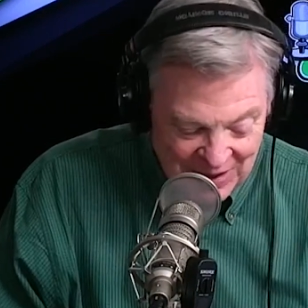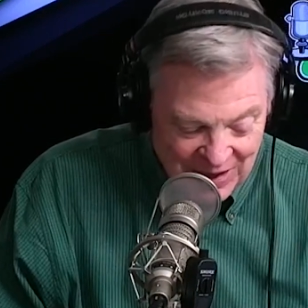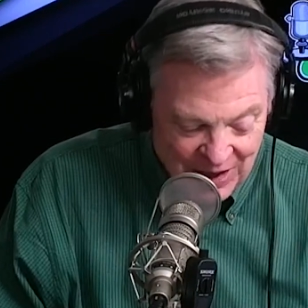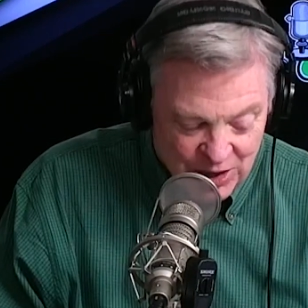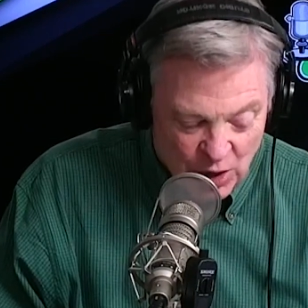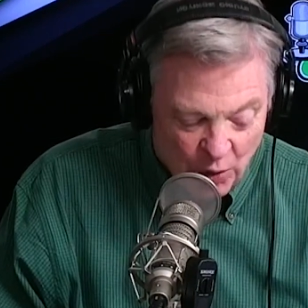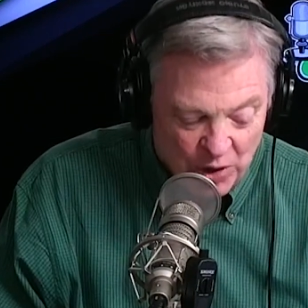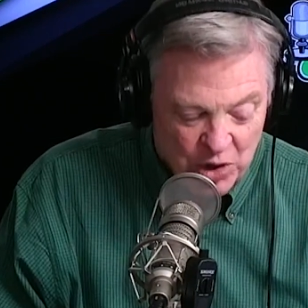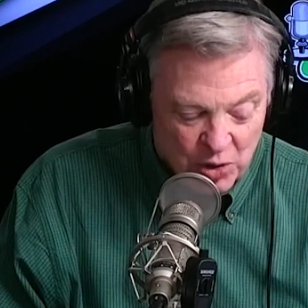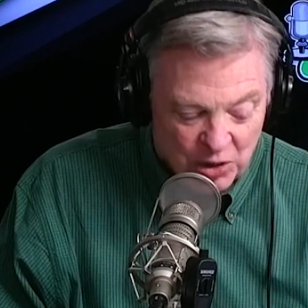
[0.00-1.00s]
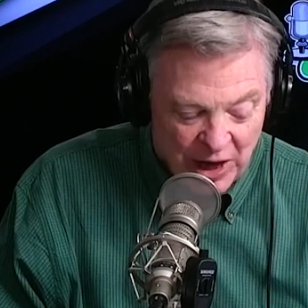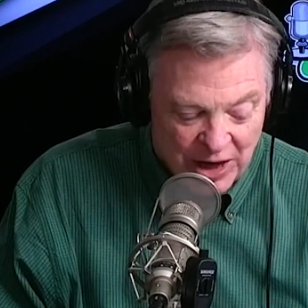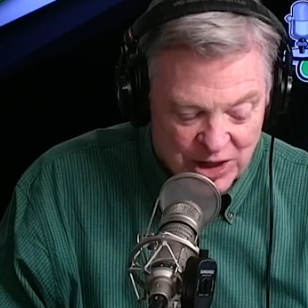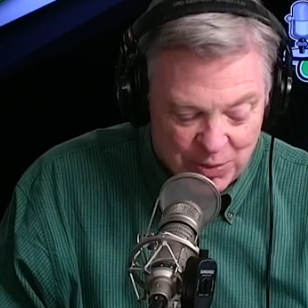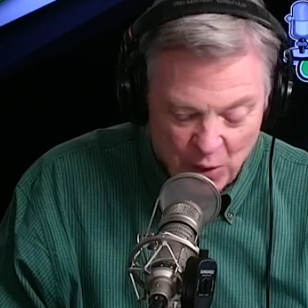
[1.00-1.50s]
He's going to
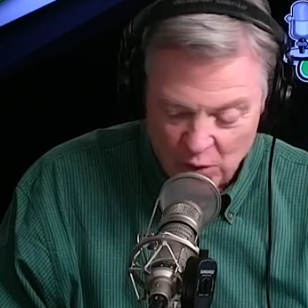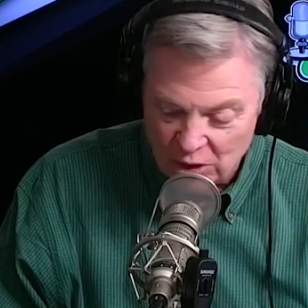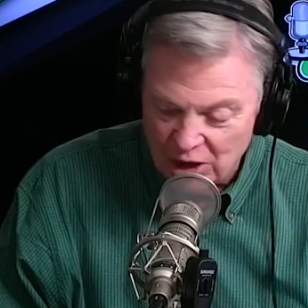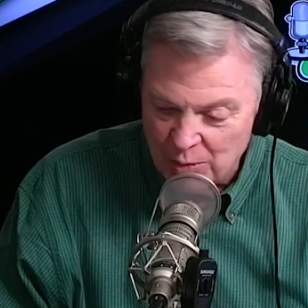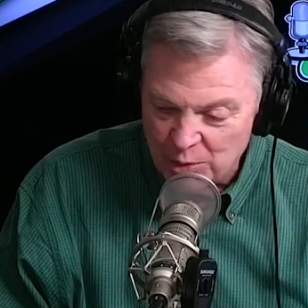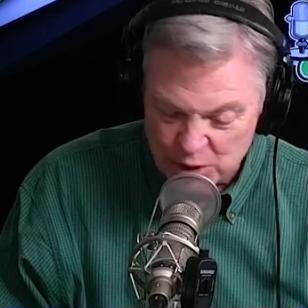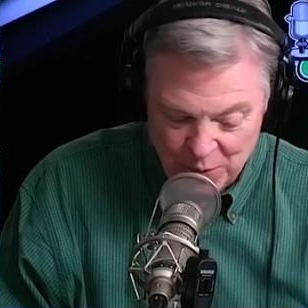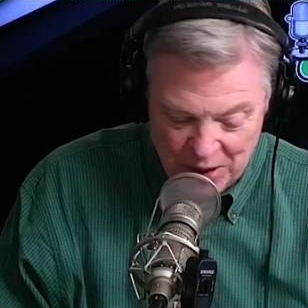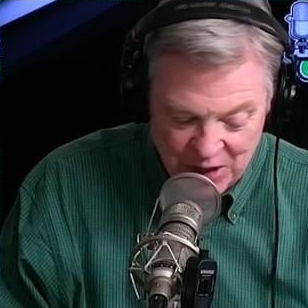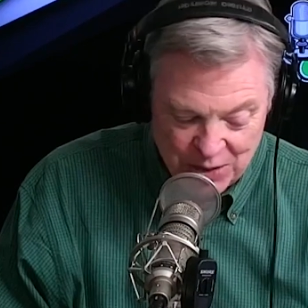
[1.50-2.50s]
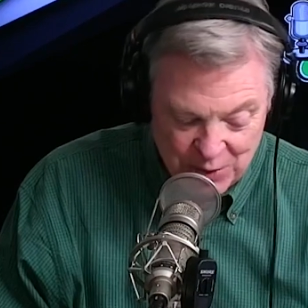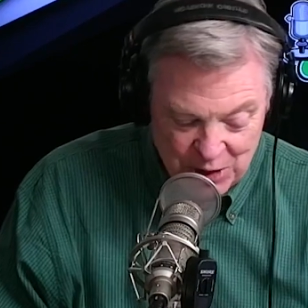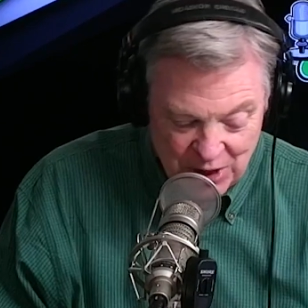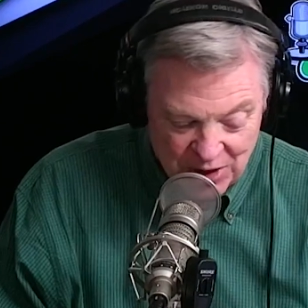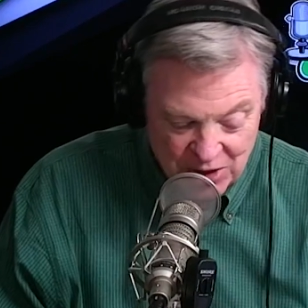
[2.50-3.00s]
Legacy Motor Club with his buddy Jimmy
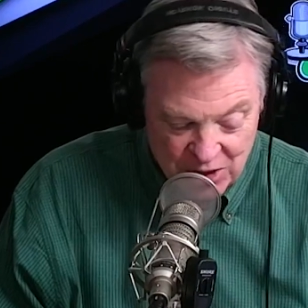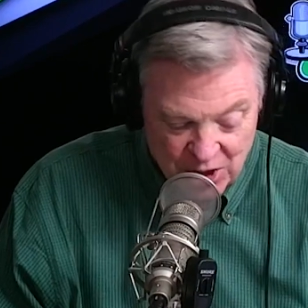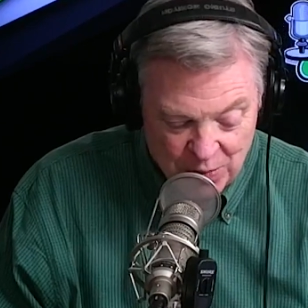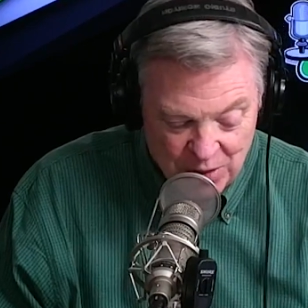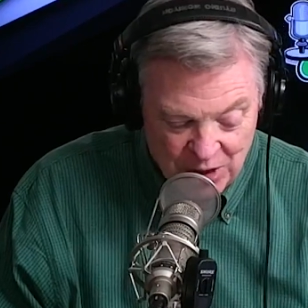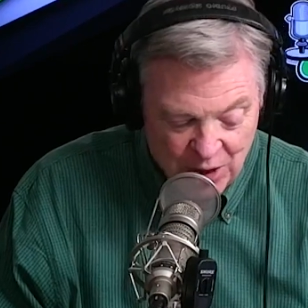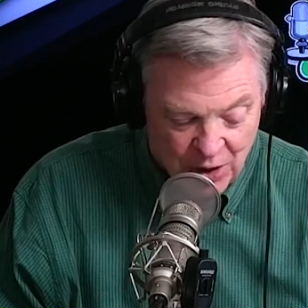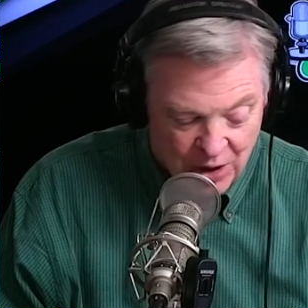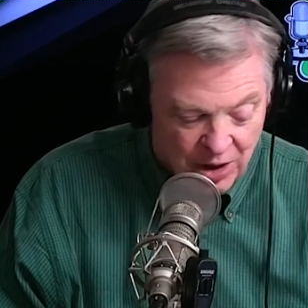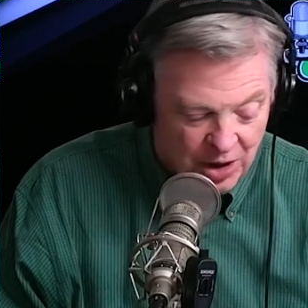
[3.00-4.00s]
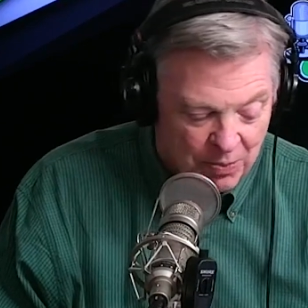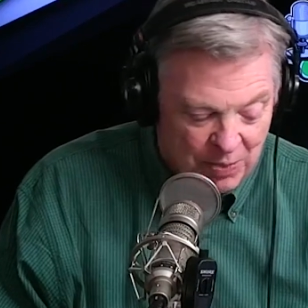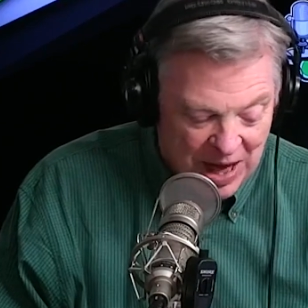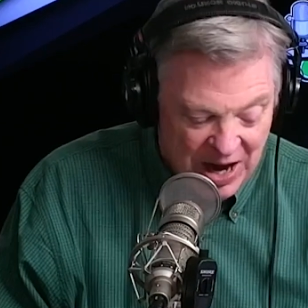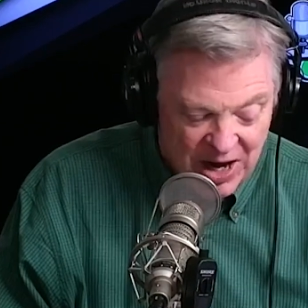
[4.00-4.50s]
Johnson. He's going to be the
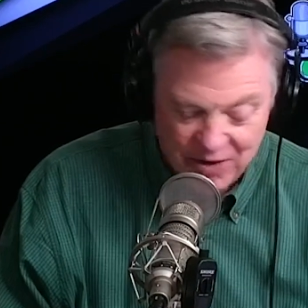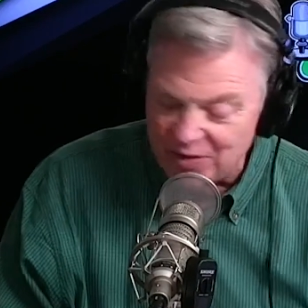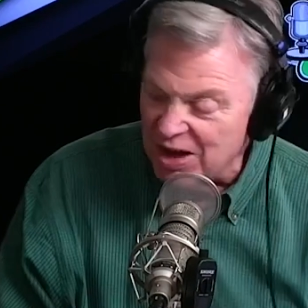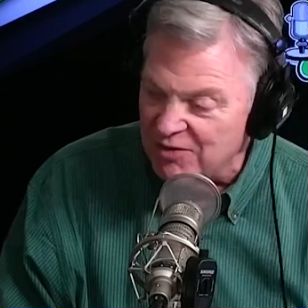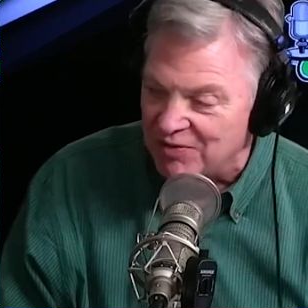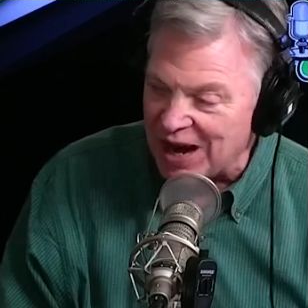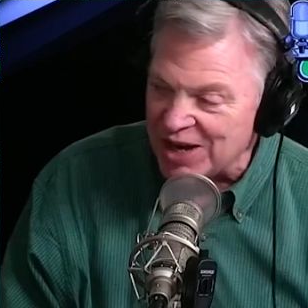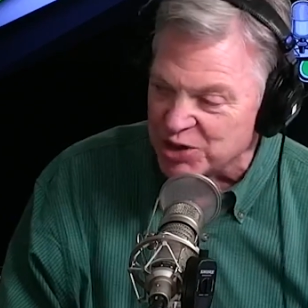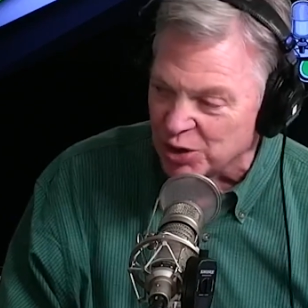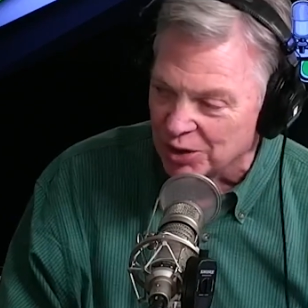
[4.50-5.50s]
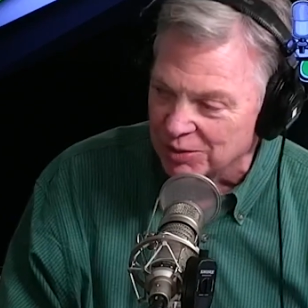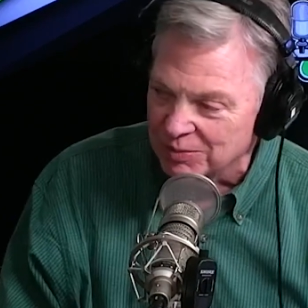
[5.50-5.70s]
competitive advisor.